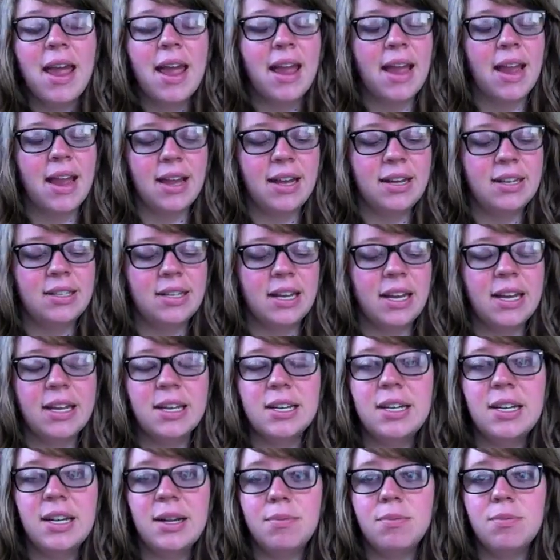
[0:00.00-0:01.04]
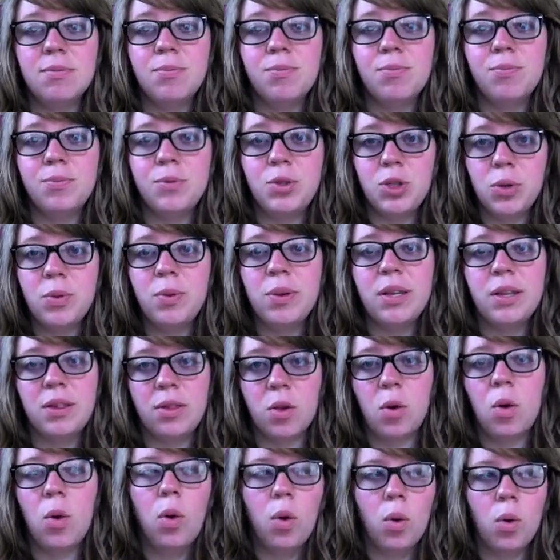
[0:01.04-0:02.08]
and I ended up doing
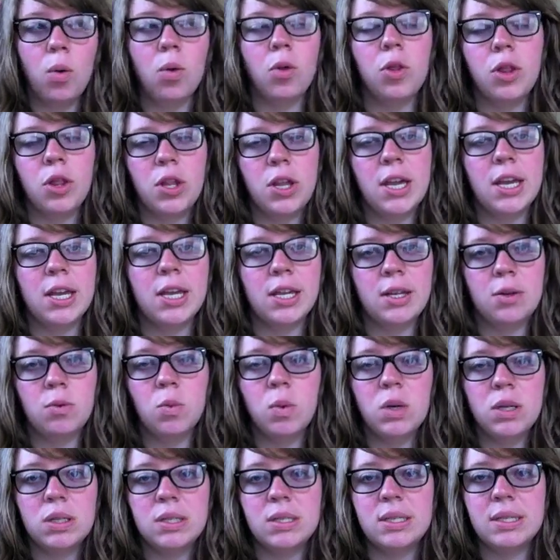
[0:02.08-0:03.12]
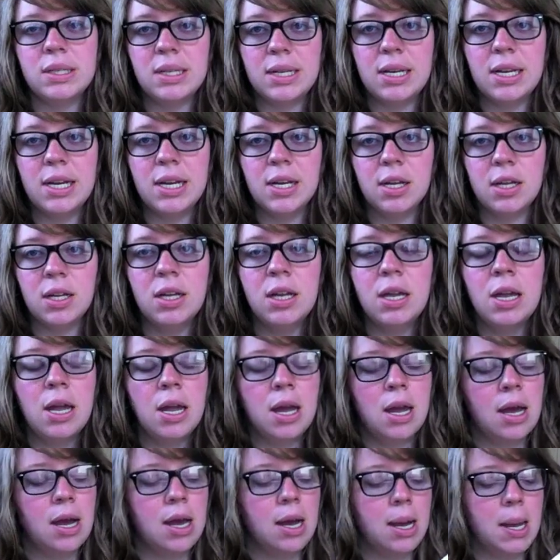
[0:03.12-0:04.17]
the whole thing in one sitting.
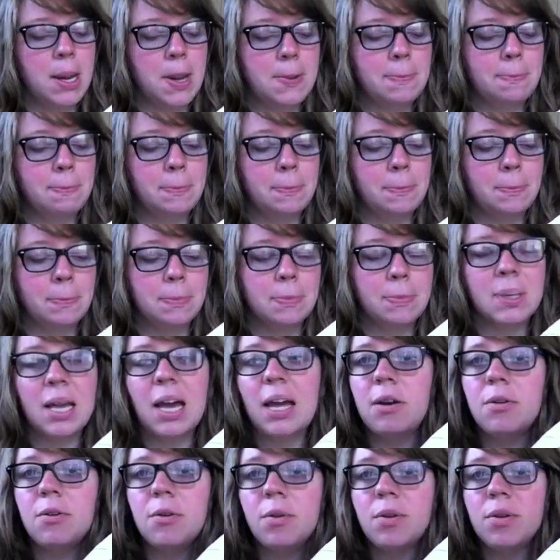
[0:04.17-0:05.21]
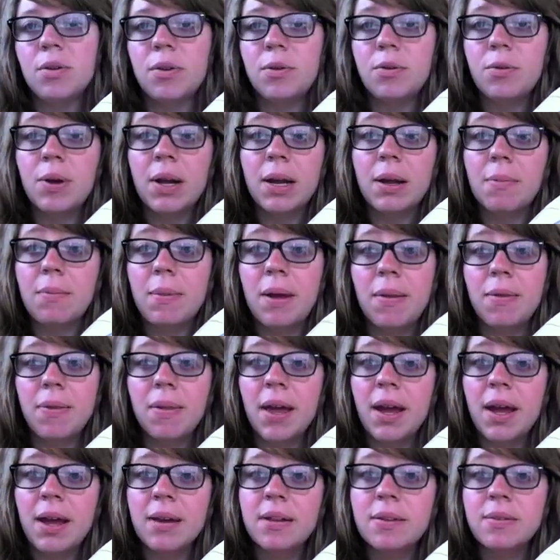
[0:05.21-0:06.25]
I don't know whether I'd recommend
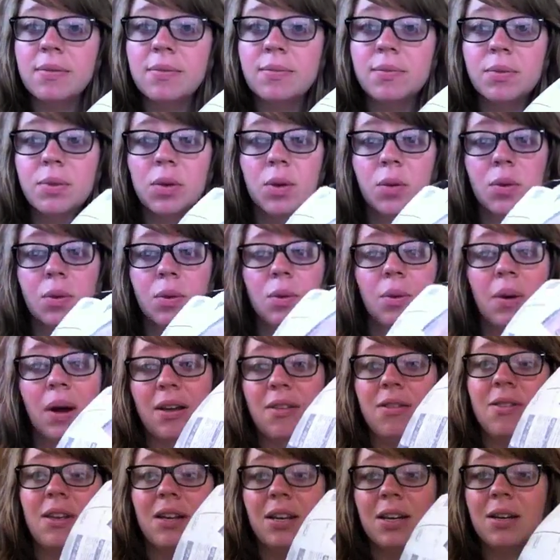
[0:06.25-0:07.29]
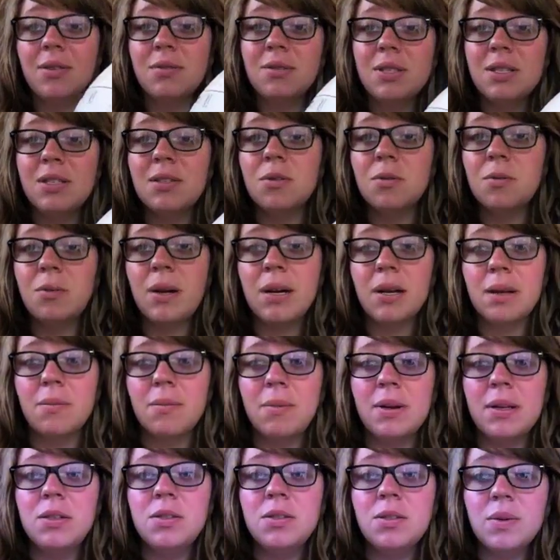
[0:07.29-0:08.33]
that. I think I would still
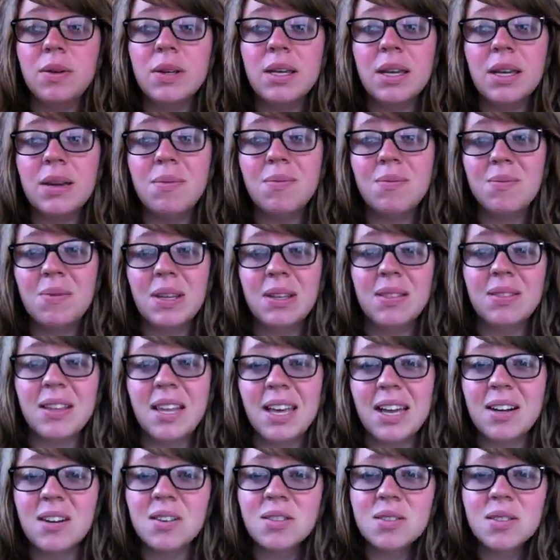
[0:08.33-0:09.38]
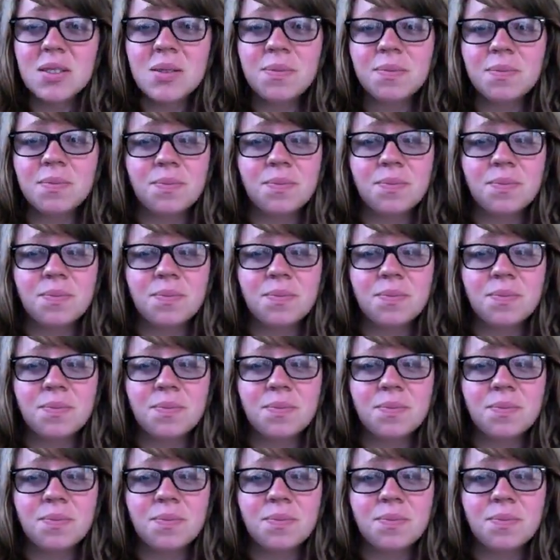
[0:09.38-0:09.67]
recommend doing it in layers.